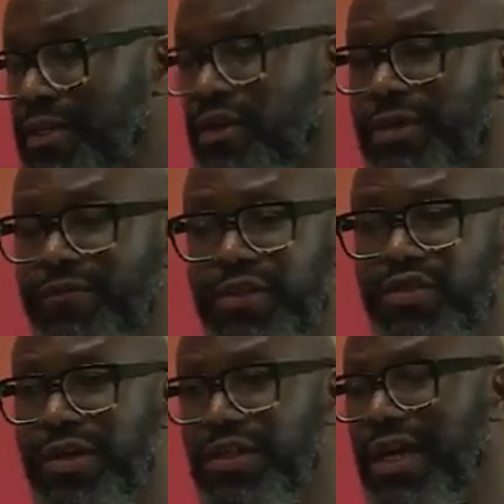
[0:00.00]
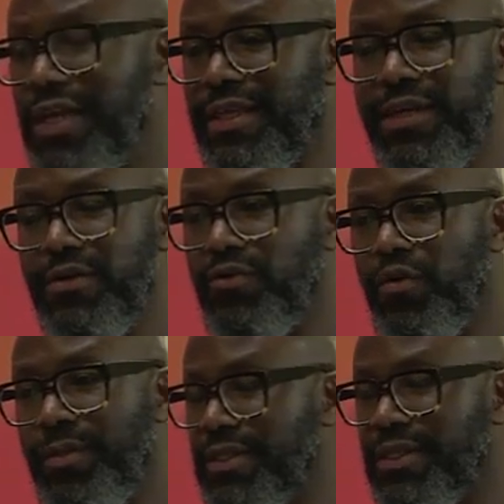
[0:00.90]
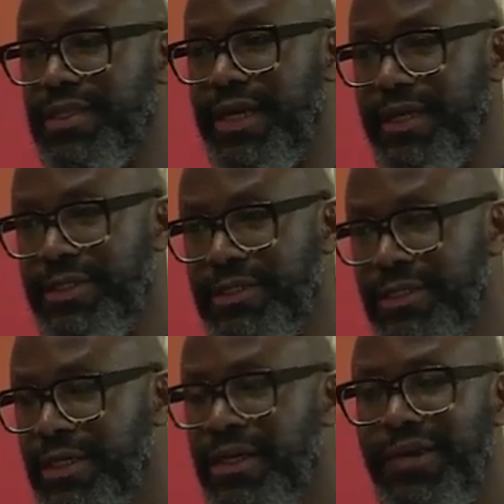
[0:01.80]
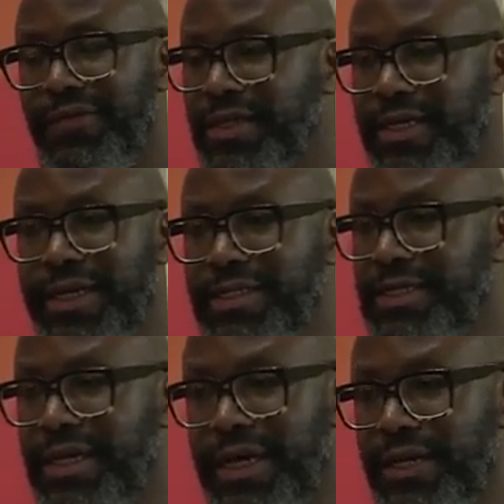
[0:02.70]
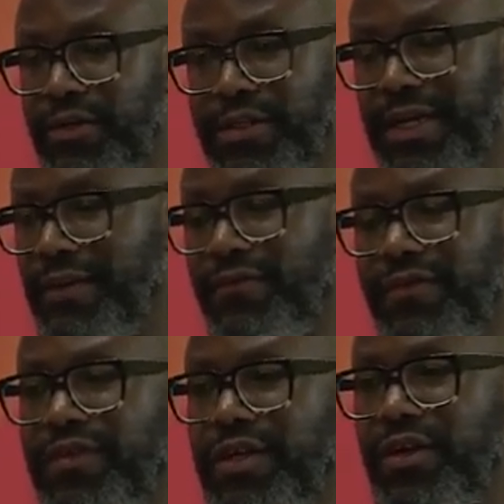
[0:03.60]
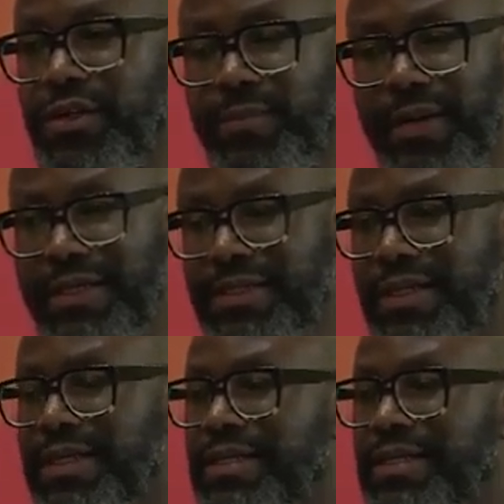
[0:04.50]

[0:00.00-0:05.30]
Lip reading: digital infrastructure, I think, will be sustained for the next, 10, 15 years plus,